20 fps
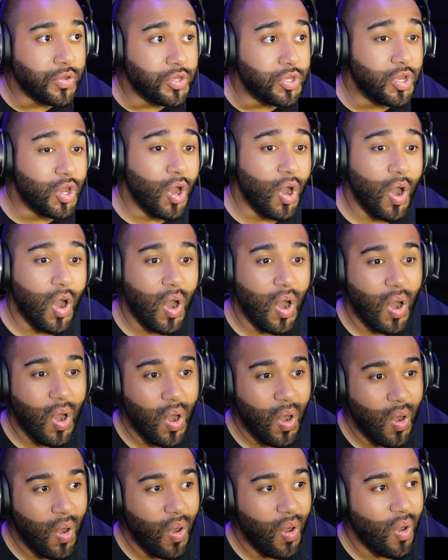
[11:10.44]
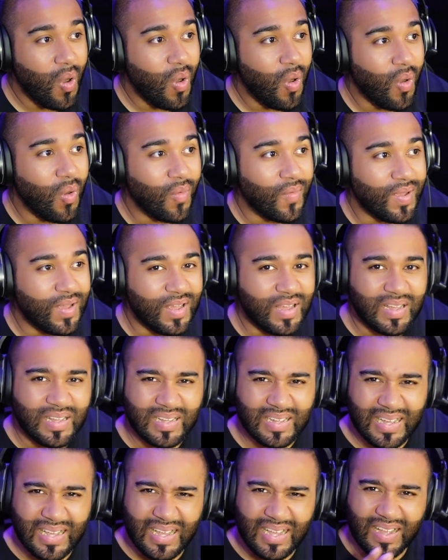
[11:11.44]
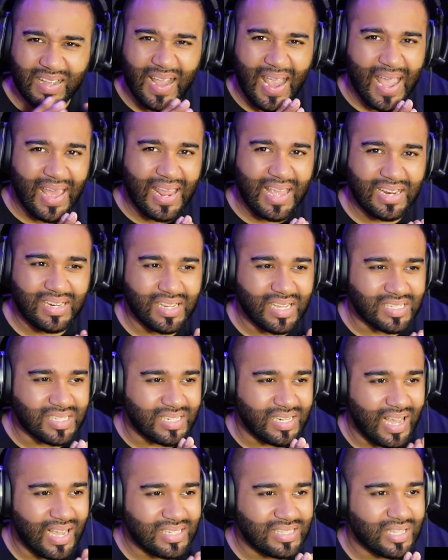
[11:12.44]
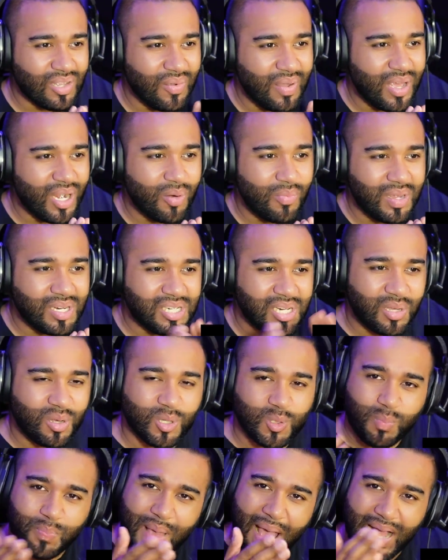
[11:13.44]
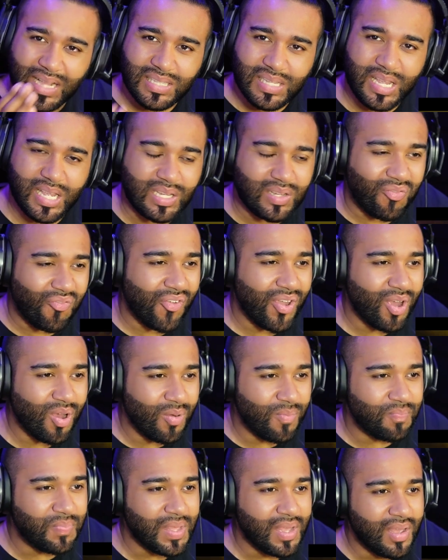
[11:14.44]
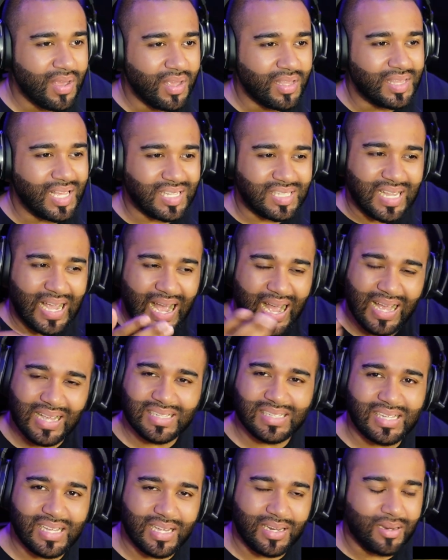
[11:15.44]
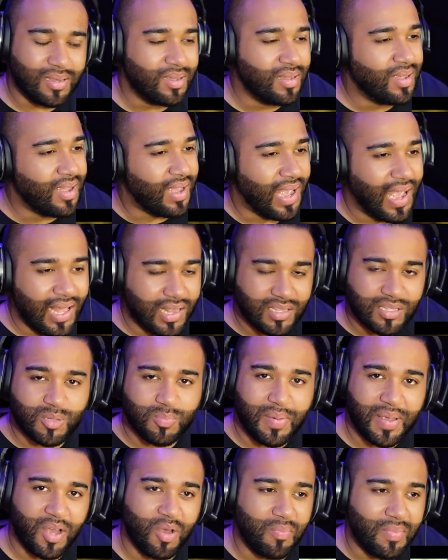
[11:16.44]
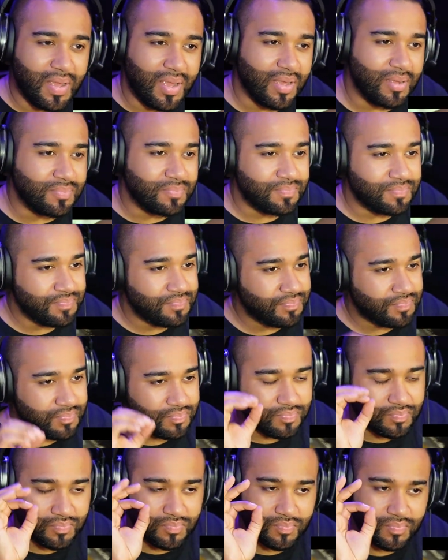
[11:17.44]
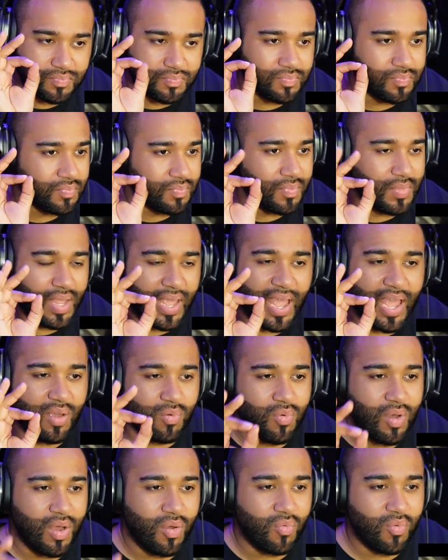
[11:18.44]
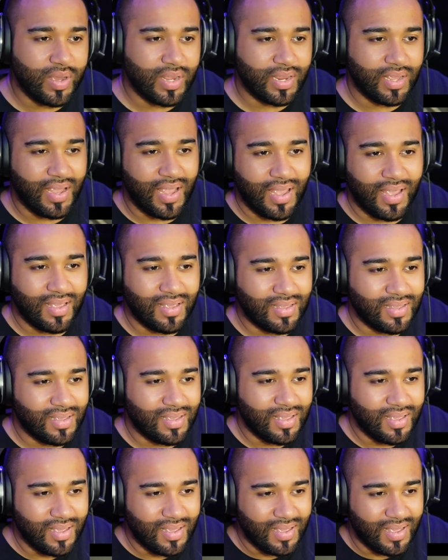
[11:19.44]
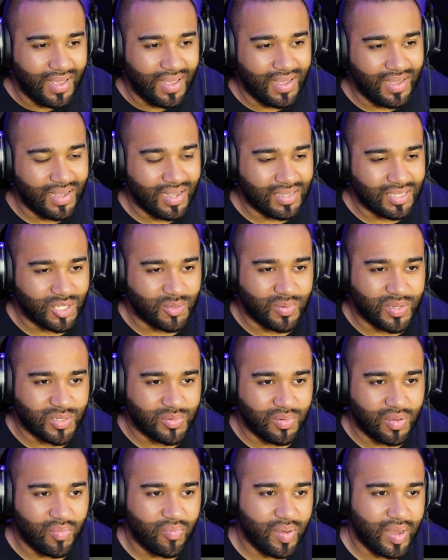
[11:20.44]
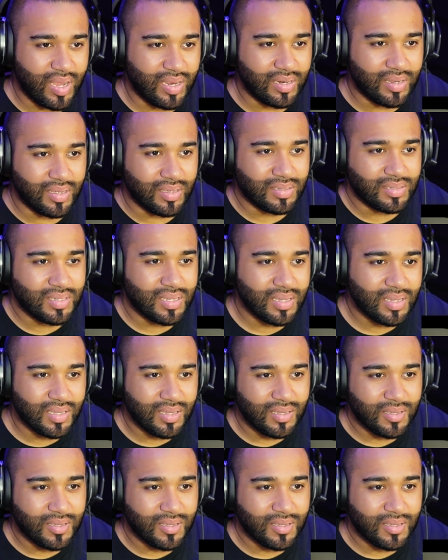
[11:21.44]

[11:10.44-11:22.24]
Yo, and he does a nice little intermission, goes back to his film that ties in. Alex Bale, man, A1 with it. And he got the SpongeBob Band-Aids.